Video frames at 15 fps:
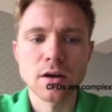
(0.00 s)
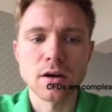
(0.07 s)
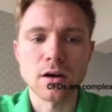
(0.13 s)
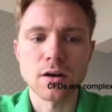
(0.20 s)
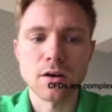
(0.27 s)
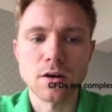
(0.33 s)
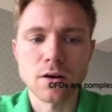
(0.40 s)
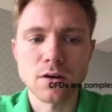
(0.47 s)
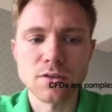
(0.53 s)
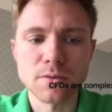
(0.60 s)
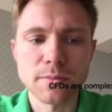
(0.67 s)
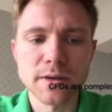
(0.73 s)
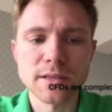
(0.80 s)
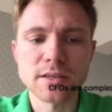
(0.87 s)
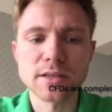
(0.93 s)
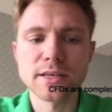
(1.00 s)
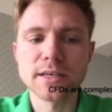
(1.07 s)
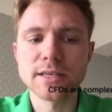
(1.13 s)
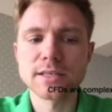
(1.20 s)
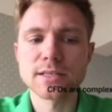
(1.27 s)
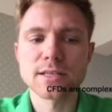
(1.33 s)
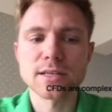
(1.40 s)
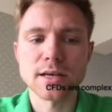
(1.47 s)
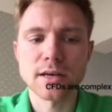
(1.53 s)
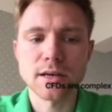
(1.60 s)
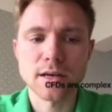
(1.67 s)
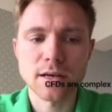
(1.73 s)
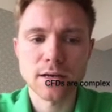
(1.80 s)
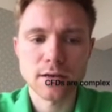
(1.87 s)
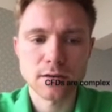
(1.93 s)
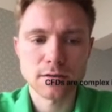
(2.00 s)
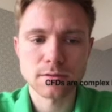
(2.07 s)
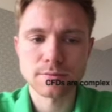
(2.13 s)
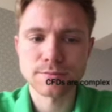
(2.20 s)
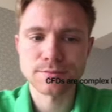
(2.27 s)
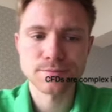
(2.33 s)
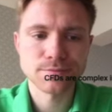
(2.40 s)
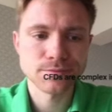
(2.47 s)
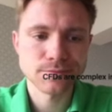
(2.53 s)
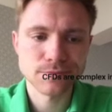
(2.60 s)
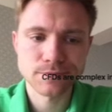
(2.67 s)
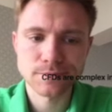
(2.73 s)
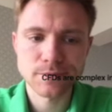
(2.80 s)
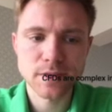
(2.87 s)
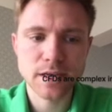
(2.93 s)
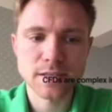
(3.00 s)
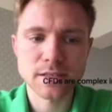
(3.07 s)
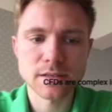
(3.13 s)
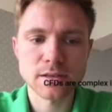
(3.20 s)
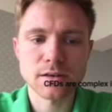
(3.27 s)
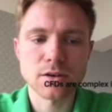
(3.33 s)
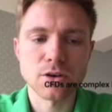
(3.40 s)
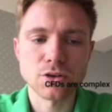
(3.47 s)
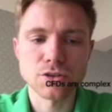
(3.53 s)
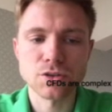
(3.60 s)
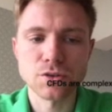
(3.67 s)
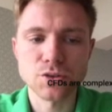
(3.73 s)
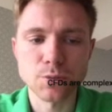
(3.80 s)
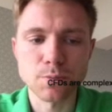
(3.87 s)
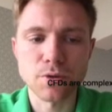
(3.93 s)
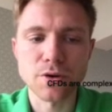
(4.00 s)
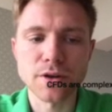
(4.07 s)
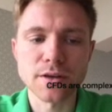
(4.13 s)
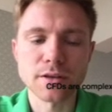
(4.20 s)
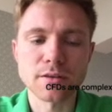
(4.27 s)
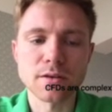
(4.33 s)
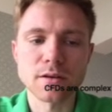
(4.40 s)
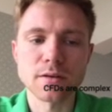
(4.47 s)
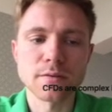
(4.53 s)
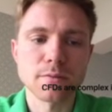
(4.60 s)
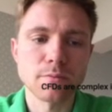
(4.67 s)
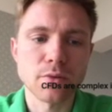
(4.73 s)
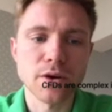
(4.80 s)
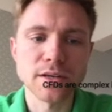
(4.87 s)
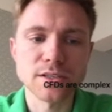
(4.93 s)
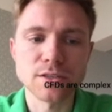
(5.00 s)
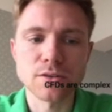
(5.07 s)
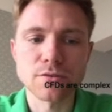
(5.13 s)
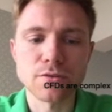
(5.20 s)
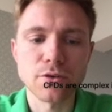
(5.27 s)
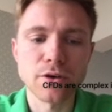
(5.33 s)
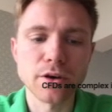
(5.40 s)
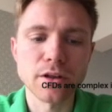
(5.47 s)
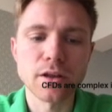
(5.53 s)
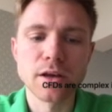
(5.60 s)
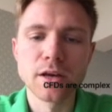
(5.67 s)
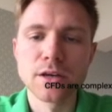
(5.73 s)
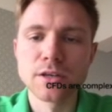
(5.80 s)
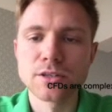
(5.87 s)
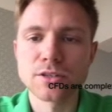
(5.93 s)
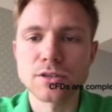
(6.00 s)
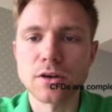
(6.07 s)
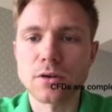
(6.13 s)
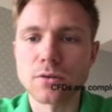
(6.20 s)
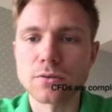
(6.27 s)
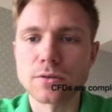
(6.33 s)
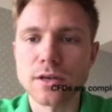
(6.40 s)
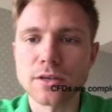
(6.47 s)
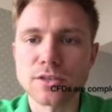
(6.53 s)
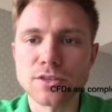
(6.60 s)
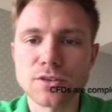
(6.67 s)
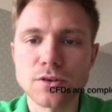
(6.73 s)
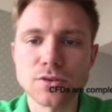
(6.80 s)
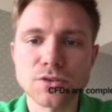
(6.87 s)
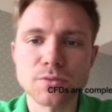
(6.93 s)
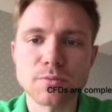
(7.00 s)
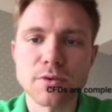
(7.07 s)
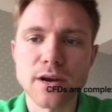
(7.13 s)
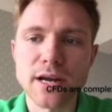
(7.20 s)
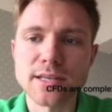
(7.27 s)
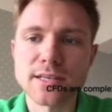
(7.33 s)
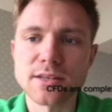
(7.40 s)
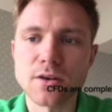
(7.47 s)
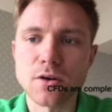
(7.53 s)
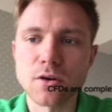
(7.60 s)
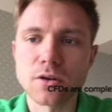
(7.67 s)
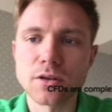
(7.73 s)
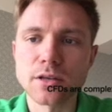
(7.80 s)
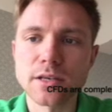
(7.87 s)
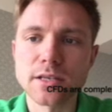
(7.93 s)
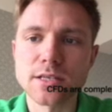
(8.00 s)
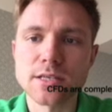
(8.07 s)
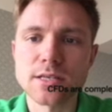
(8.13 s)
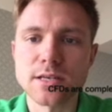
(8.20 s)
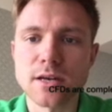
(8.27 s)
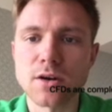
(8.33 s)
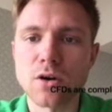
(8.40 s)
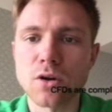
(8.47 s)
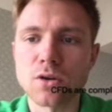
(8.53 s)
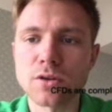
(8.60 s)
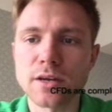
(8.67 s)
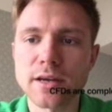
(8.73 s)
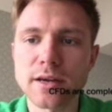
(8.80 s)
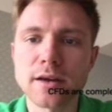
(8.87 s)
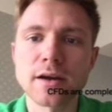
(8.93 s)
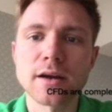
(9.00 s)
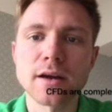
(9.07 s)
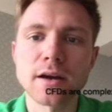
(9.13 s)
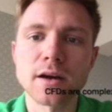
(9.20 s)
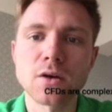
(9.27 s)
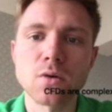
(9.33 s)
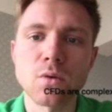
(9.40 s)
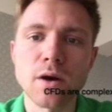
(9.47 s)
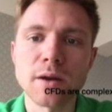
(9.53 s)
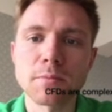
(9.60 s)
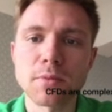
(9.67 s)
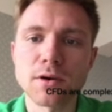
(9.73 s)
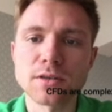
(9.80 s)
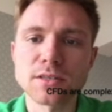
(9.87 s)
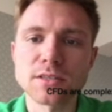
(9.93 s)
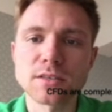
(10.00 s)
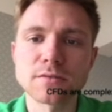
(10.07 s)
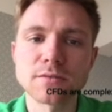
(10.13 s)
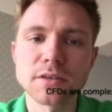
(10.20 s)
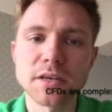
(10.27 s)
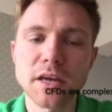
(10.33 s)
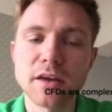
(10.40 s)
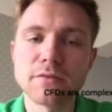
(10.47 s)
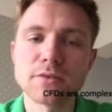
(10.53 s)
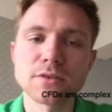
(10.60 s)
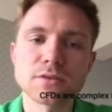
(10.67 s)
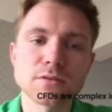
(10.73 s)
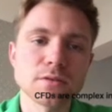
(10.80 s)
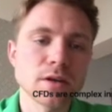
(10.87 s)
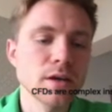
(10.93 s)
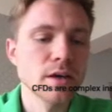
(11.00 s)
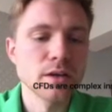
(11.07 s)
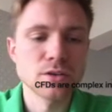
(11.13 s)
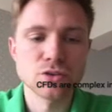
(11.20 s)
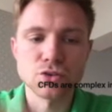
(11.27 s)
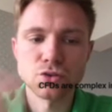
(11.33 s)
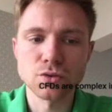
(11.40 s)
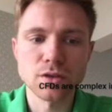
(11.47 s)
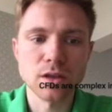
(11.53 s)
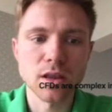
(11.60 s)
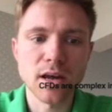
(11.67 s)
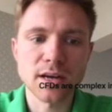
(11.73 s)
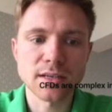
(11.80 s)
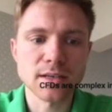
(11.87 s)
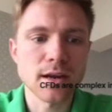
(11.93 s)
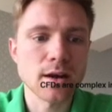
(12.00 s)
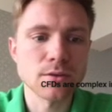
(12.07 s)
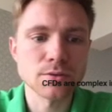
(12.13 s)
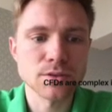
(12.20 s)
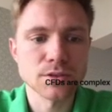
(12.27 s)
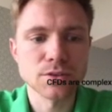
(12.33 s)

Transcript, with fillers: uh, on the Middle East. Um, that's uh, also supporting the prices of oil. So there's no surprise that oil is holding quite positively, even through the lockdowns in